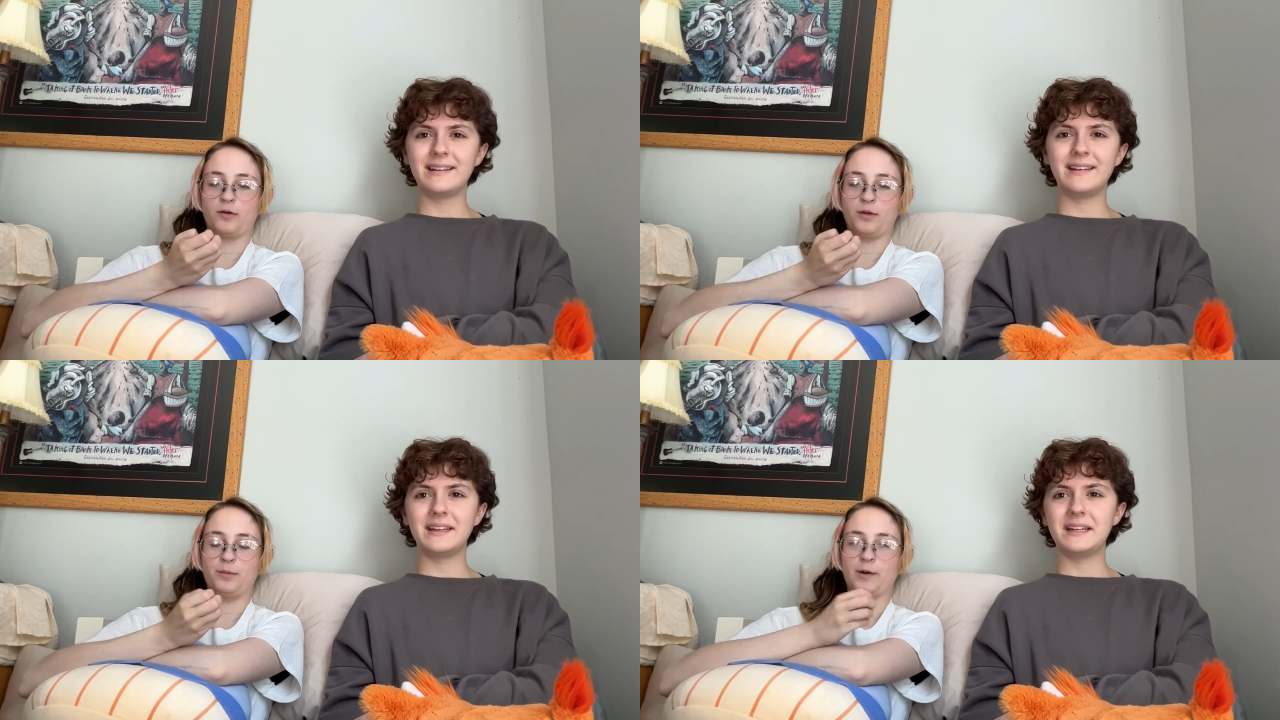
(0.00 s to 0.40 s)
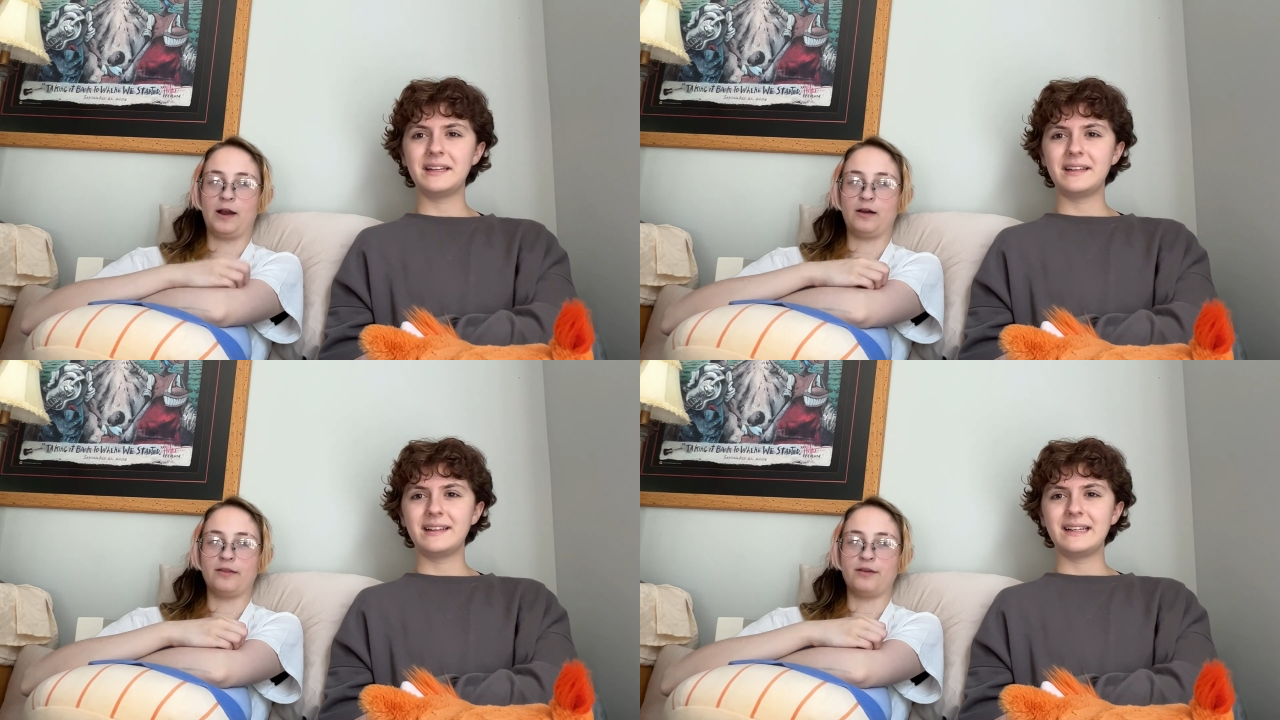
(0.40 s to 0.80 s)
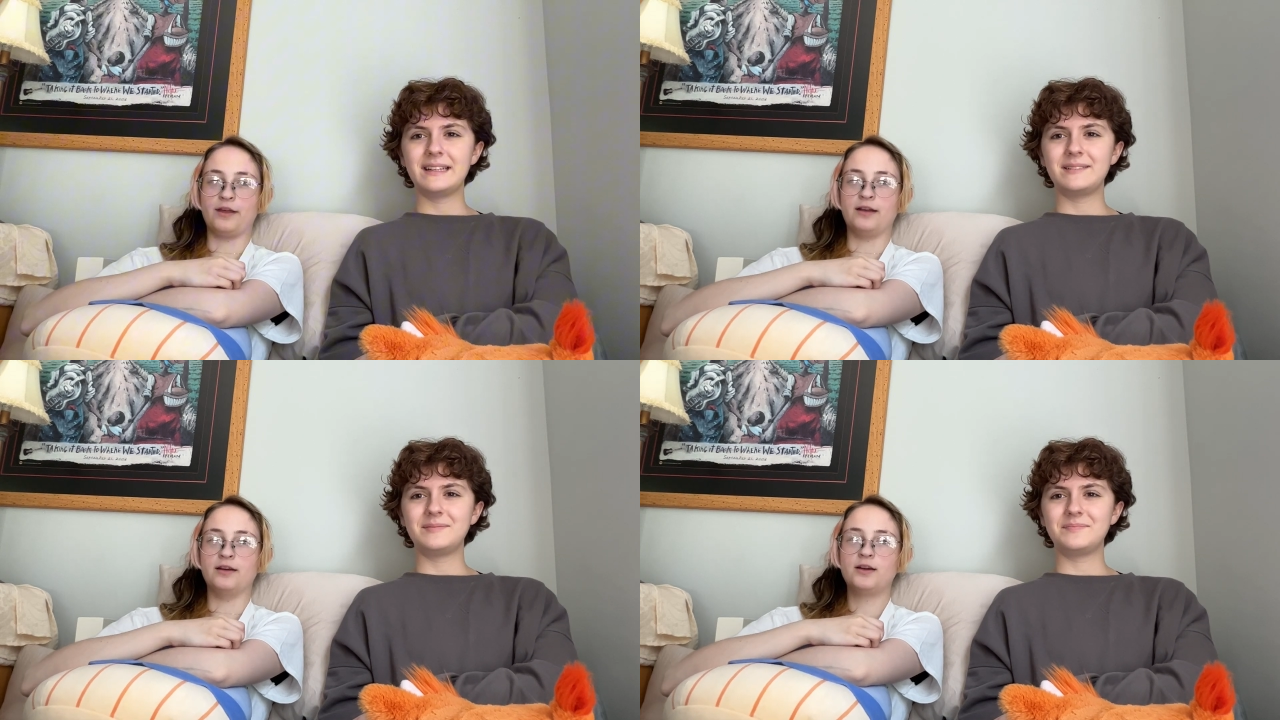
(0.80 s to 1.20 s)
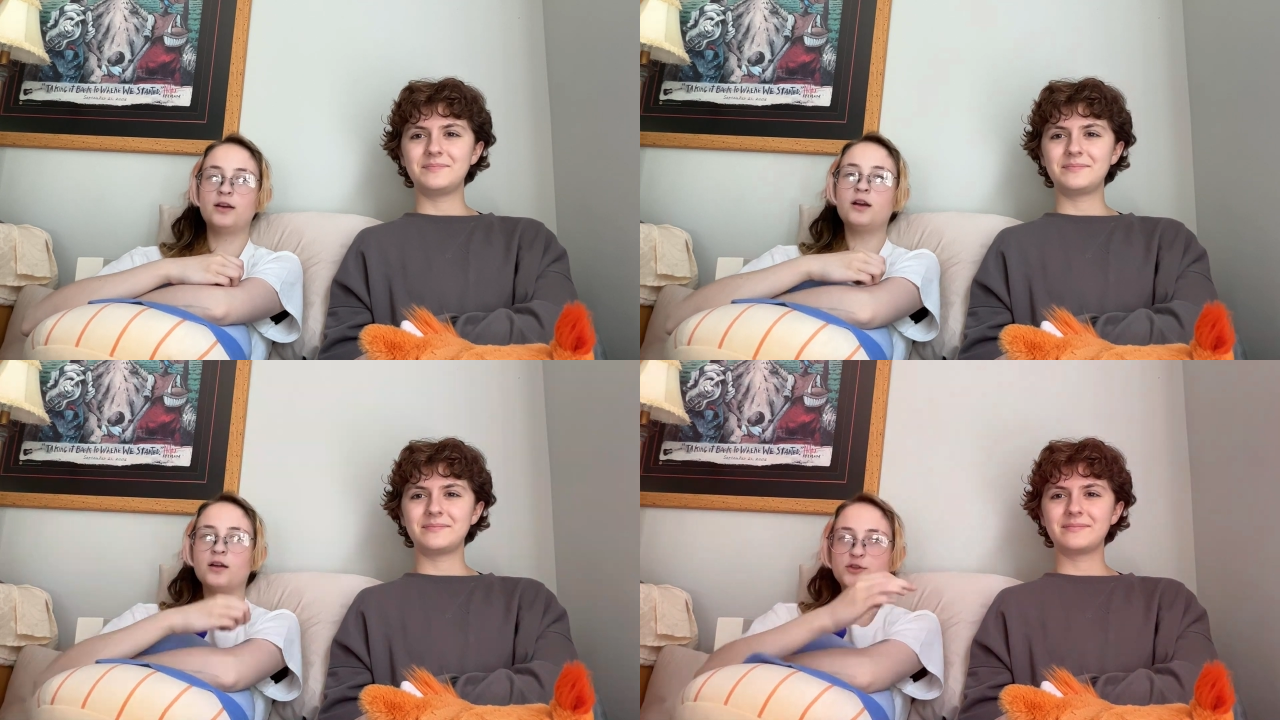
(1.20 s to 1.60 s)
Speaker 1: with burnout other than
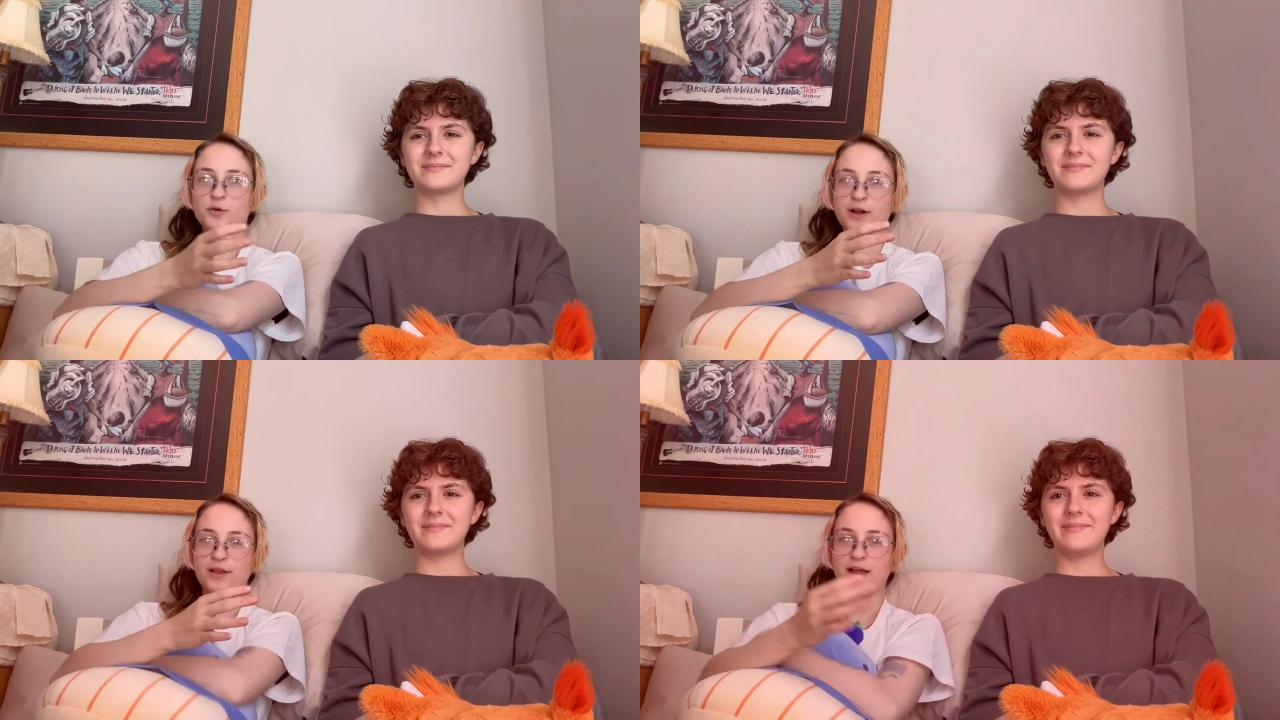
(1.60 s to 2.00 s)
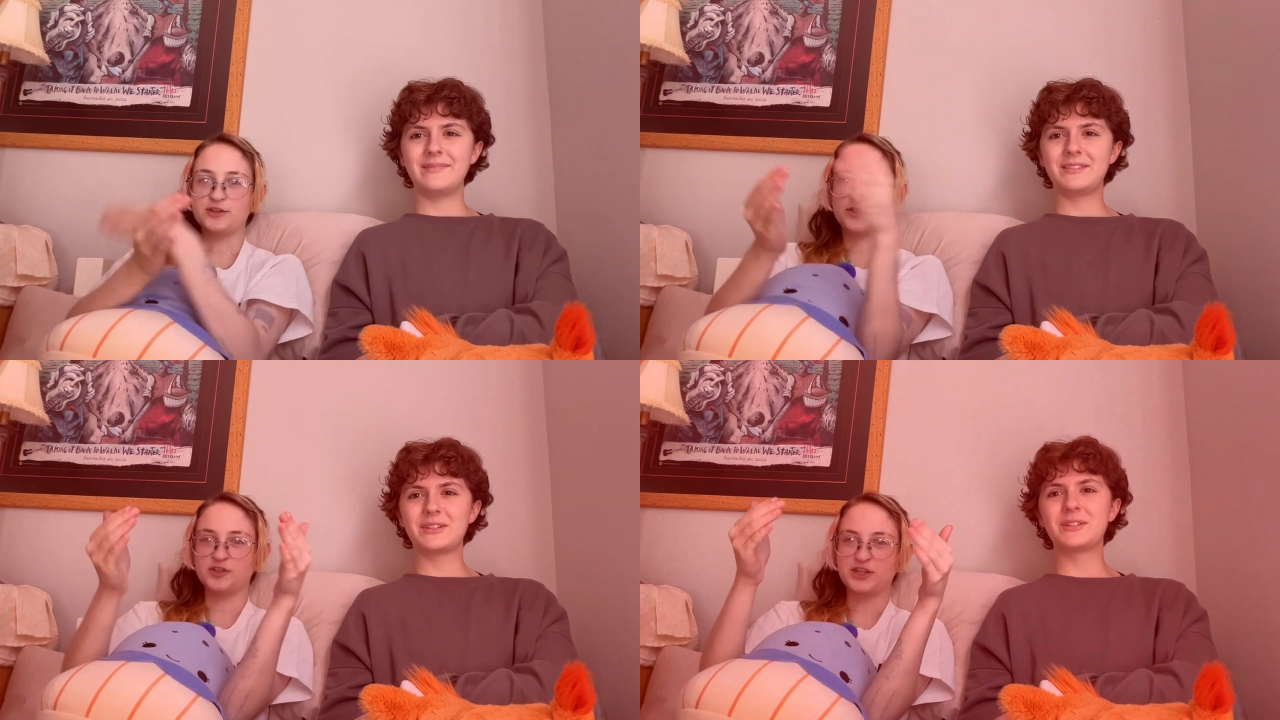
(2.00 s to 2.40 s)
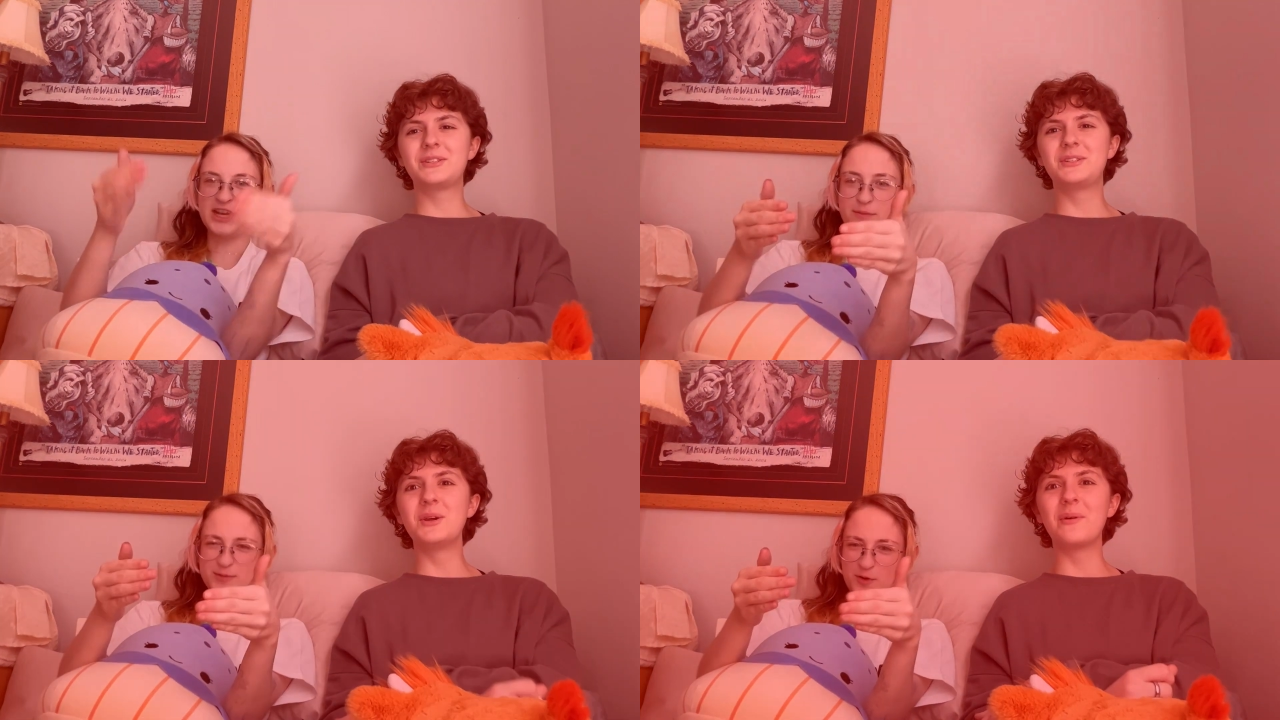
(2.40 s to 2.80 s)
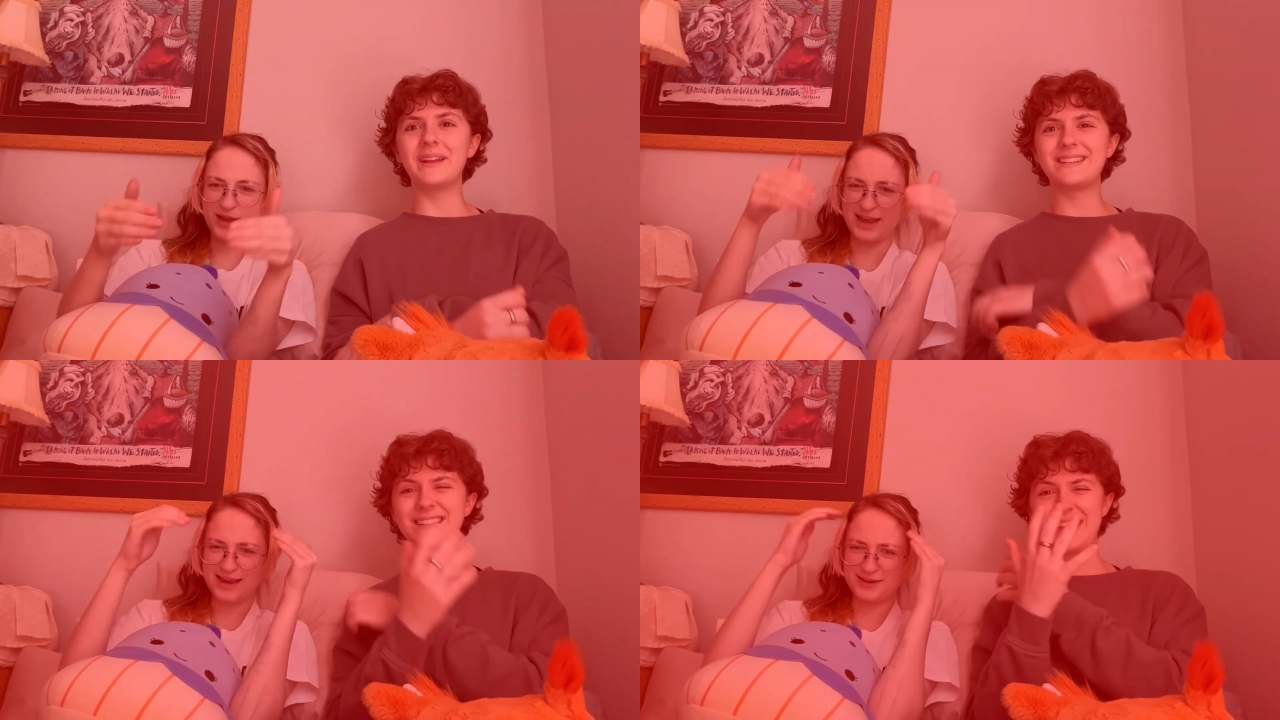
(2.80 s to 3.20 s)
do it a lot. Just just, just keep do doing it,
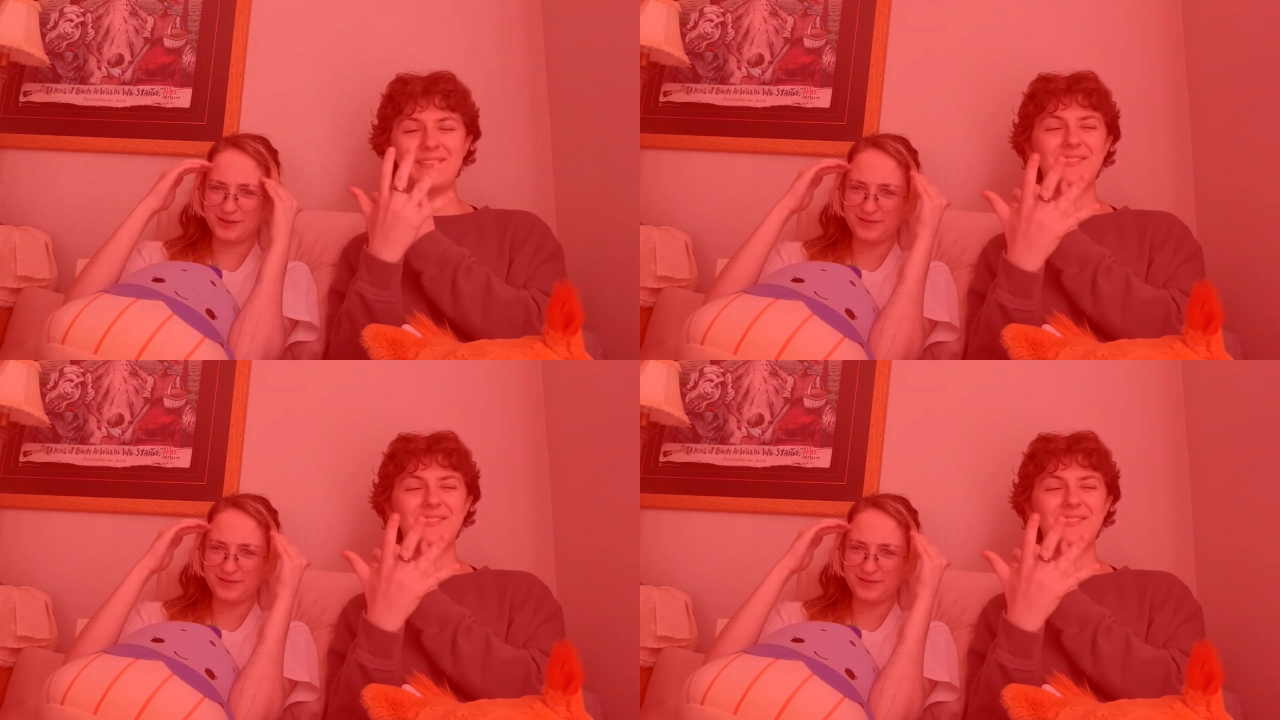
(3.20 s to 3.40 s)
it and you'll